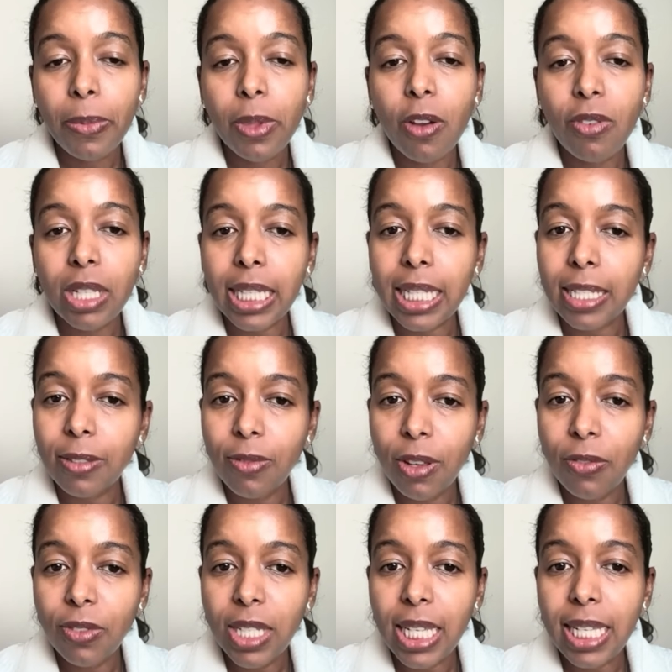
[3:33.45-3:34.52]
of at least
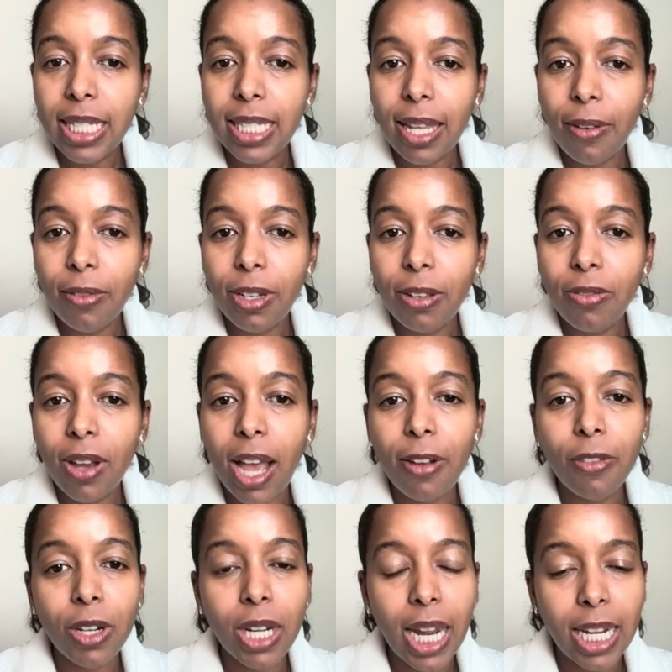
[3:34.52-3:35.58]
50,
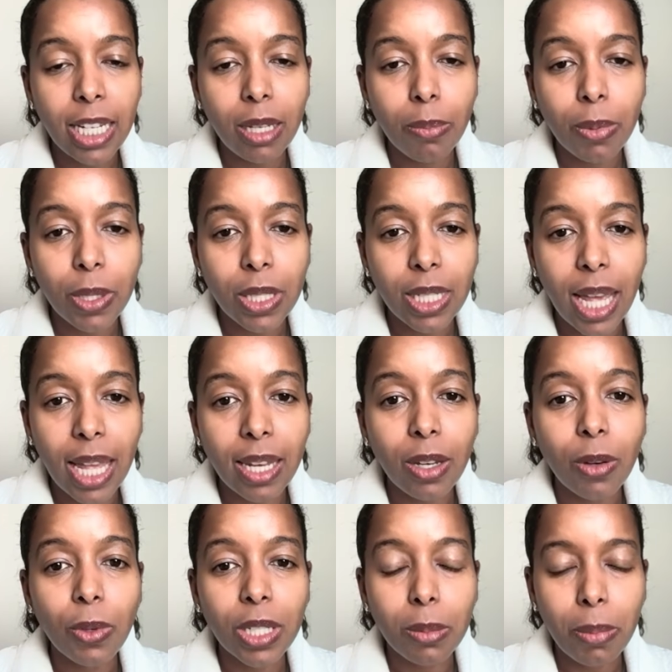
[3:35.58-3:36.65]
75, or 90%,
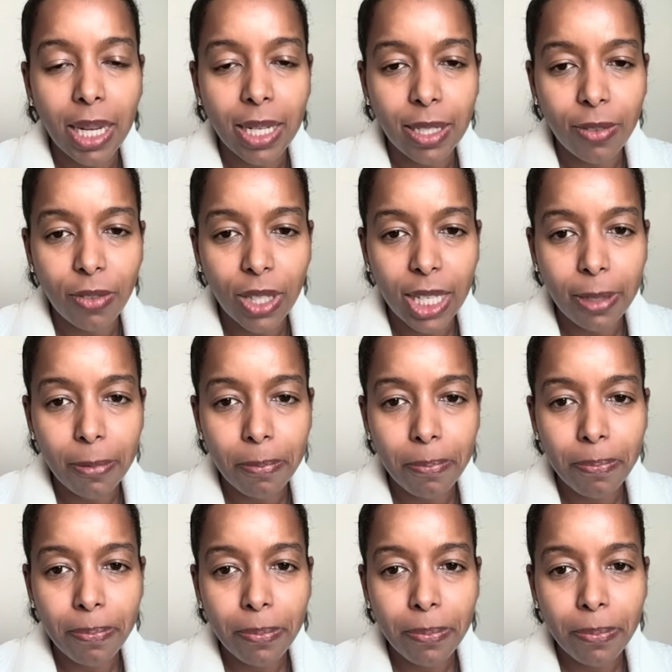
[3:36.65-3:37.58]
respectively.